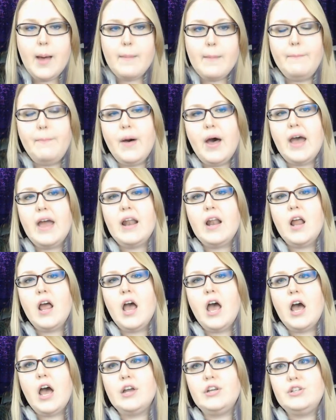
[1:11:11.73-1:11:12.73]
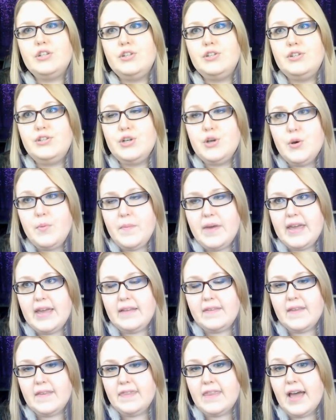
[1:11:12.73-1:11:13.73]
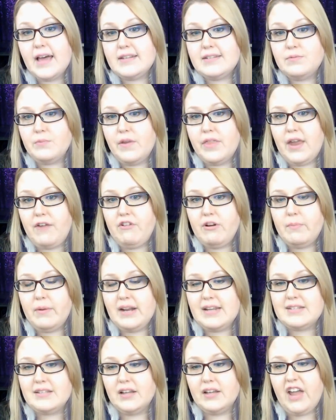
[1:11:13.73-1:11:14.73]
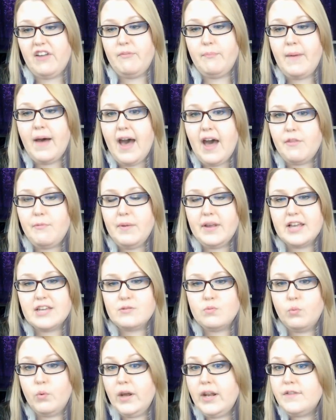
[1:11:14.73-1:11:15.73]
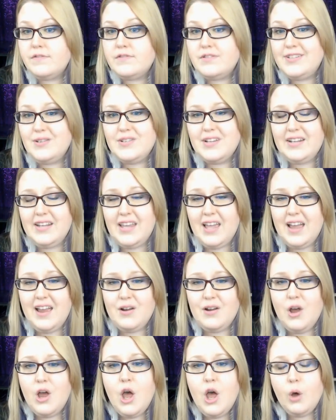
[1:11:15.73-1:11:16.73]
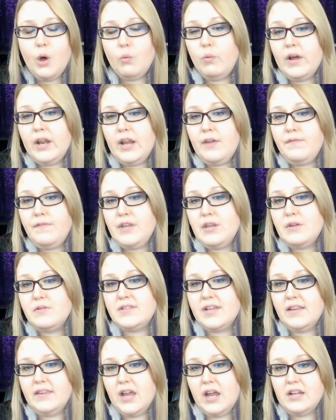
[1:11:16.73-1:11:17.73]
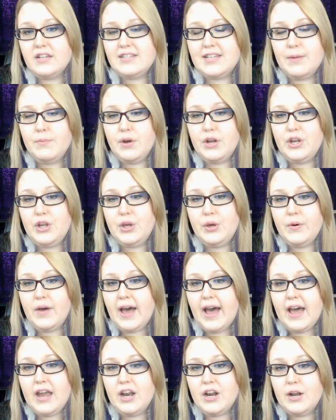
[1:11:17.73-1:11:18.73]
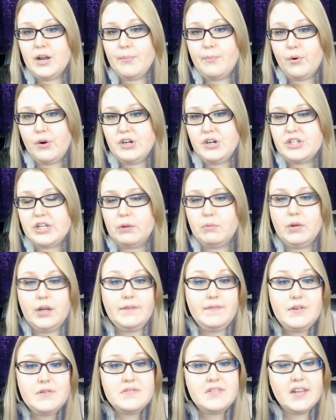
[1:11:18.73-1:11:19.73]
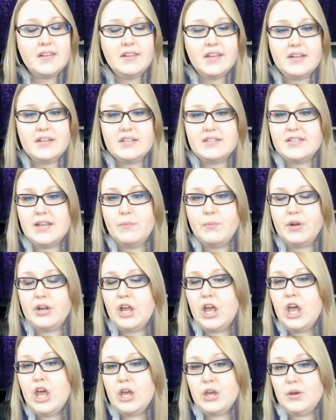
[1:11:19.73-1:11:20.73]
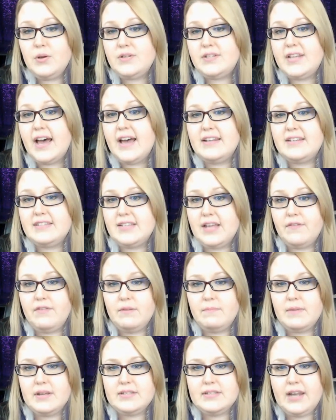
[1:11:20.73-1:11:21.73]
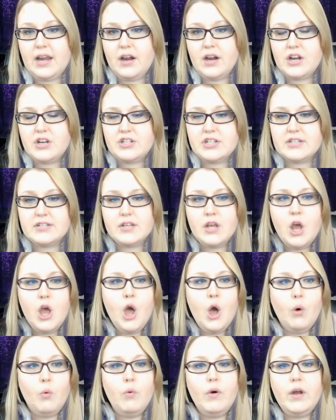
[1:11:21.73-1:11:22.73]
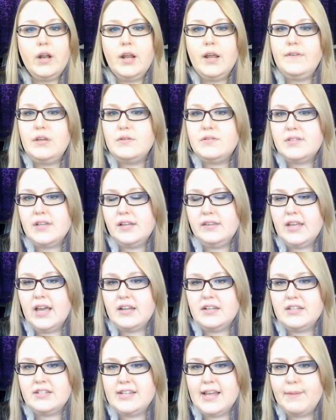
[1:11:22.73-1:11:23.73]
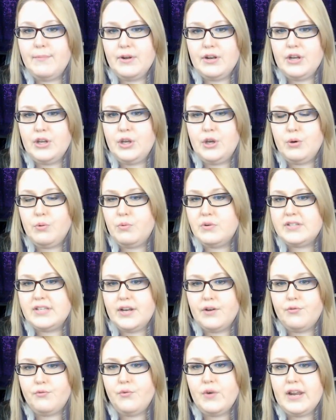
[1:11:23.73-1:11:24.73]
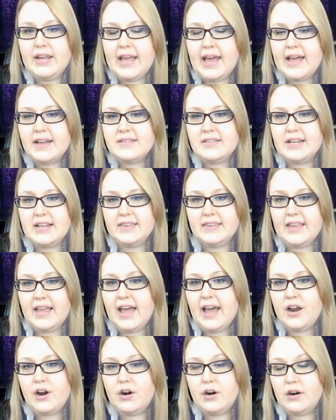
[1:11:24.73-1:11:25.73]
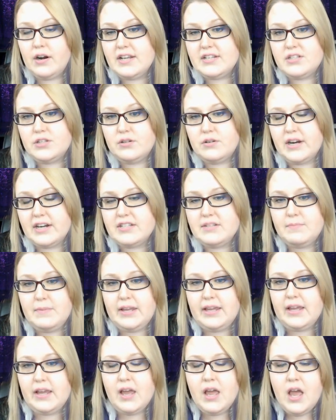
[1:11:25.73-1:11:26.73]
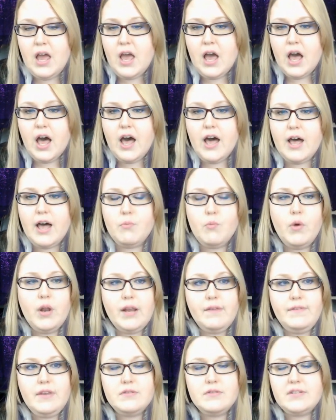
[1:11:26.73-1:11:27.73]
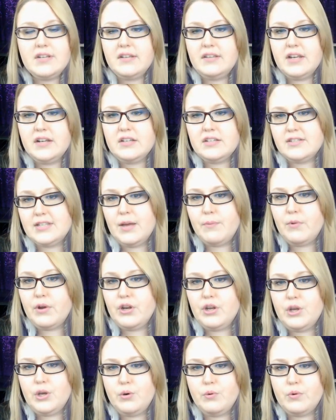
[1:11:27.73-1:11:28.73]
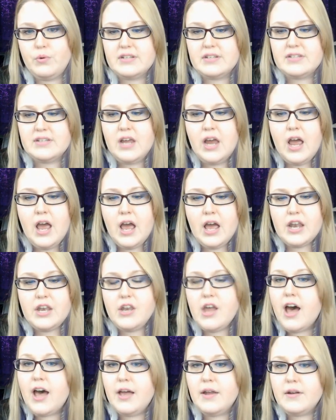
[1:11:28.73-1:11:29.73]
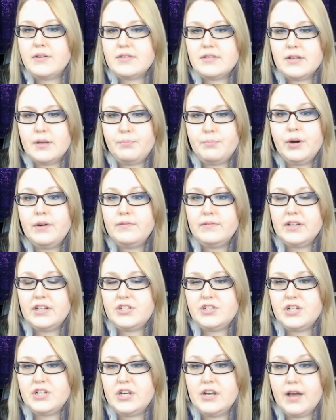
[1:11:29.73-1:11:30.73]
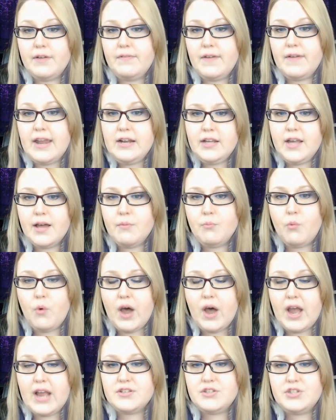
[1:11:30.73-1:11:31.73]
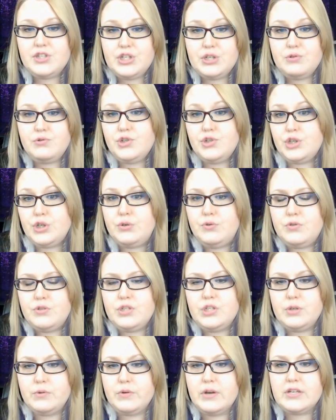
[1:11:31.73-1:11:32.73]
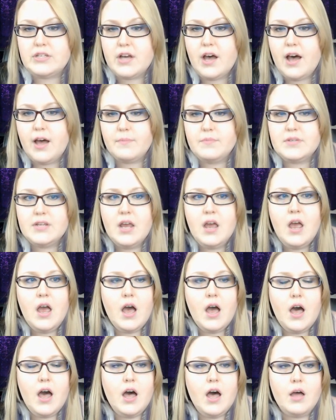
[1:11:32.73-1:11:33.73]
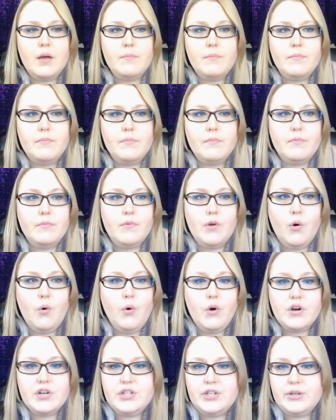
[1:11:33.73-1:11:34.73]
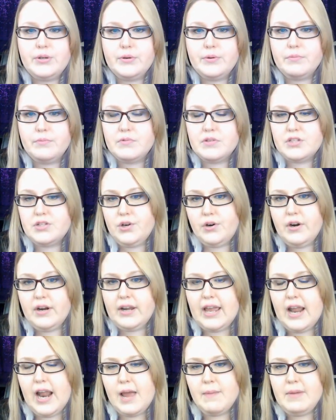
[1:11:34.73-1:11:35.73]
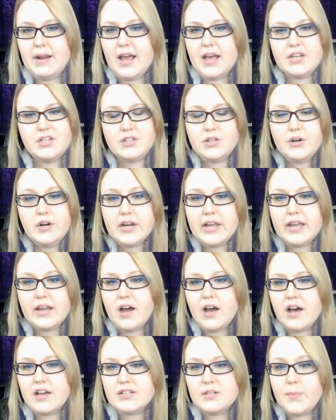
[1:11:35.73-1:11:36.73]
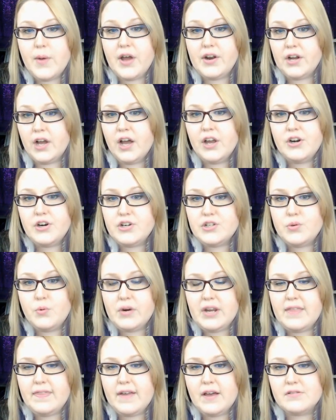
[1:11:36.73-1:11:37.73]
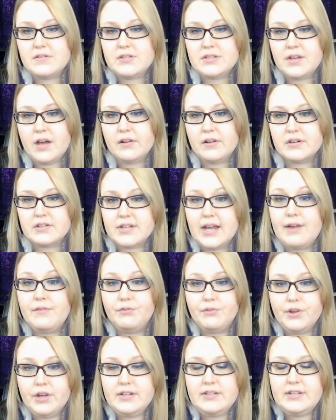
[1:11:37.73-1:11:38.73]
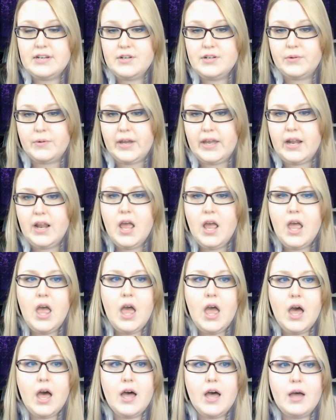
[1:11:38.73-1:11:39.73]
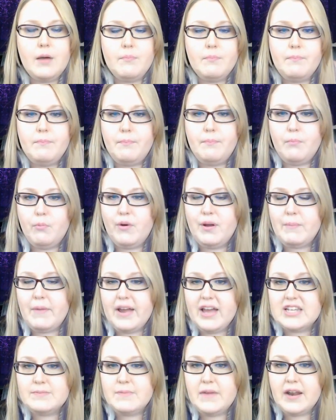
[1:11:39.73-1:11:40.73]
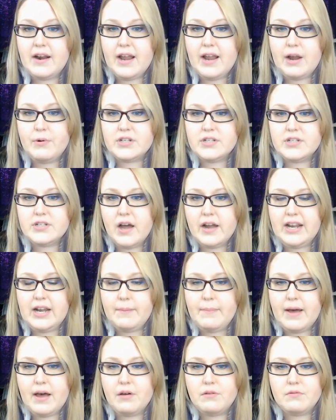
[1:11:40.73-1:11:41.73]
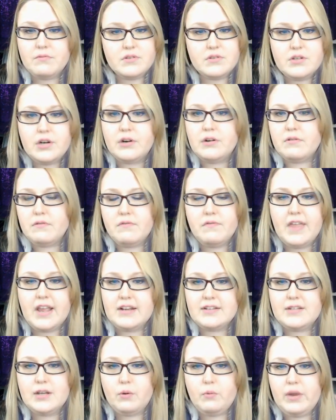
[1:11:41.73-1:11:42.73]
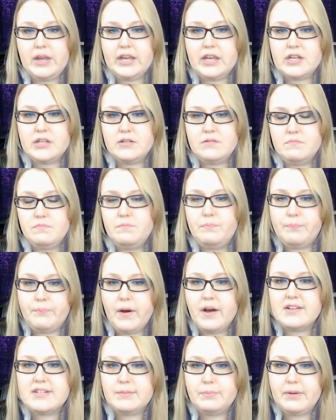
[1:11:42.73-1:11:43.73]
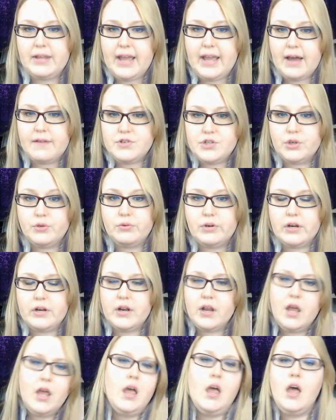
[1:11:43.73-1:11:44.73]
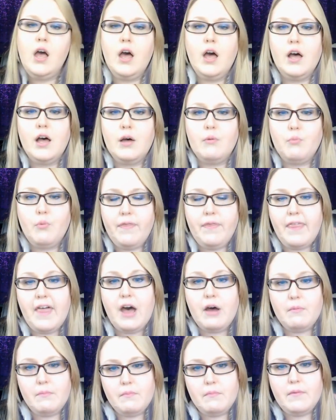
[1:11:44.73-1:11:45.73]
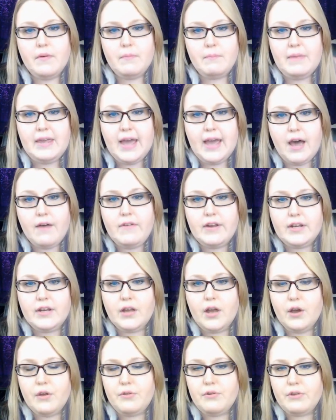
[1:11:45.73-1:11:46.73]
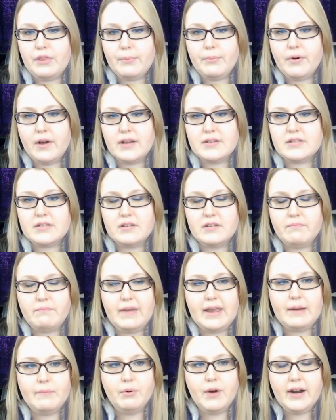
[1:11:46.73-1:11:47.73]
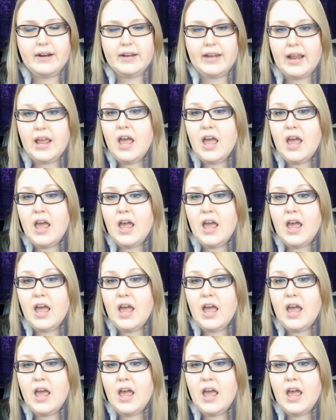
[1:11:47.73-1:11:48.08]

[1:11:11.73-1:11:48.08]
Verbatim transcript: but assuming that that's with everybody's life path. Because what if Susan can't? What if you said that to someone who had an abortion? What if you said that to someone who's had seven miscarriages? What if you said that to someone who was in a freak accident that had a hysterectomy? Um, what if you said that to someone who was not privileged enough income wise to choose to adopt um, or to surrogate? I mean, a surrogate costs about $120,000. I've looked into it um, when my husband and I were talking about certain things that we could possibly have children um, without me having to go through the process of being pregnant.